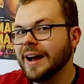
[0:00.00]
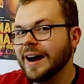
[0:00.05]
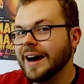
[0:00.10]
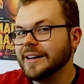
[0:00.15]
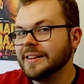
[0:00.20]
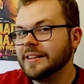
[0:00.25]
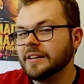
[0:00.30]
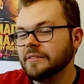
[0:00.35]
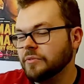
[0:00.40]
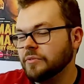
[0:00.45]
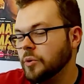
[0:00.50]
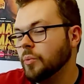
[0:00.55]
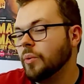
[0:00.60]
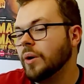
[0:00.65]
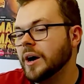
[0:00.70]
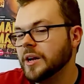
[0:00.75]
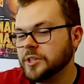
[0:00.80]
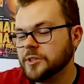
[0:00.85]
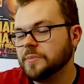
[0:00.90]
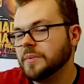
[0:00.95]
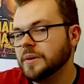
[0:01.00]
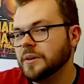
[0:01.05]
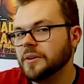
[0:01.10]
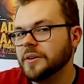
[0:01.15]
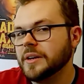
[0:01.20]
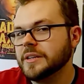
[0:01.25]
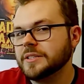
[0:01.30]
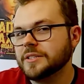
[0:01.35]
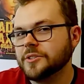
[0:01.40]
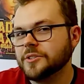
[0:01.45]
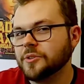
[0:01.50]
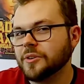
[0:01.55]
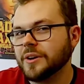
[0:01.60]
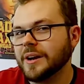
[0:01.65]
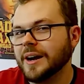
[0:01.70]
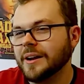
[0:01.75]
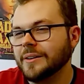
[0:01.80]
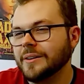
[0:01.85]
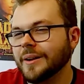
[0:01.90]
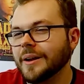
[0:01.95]
I think if you watch Millions, you're
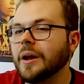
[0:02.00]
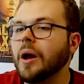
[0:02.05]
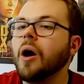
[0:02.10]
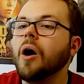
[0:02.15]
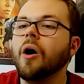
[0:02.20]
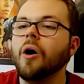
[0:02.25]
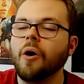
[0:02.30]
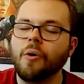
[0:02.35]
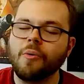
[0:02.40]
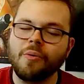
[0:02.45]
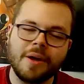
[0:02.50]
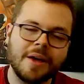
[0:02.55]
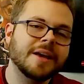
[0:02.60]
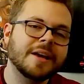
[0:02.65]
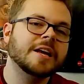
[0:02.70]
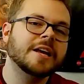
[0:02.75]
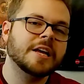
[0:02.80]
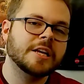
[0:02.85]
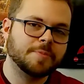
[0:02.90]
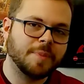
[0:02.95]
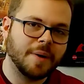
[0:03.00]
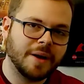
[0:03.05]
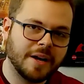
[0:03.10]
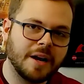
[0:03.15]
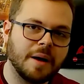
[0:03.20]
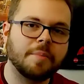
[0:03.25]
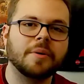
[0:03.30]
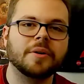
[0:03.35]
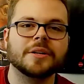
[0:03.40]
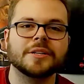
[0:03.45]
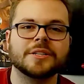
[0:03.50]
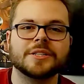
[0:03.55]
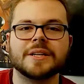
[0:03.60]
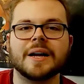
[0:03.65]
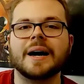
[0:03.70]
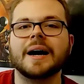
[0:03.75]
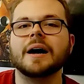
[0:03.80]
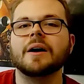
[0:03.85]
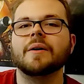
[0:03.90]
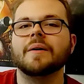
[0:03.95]
kind of like, oh, he's picking up on his
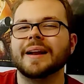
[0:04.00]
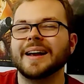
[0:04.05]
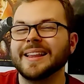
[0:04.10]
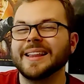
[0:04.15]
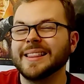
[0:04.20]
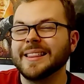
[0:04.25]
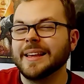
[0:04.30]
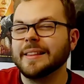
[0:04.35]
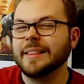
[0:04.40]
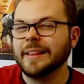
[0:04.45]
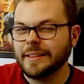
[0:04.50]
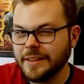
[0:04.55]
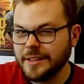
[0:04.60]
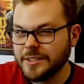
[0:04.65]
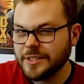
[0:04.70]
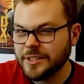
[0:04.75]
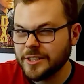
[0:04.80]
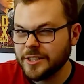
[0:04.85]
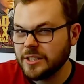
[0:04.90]
style, and I think that this is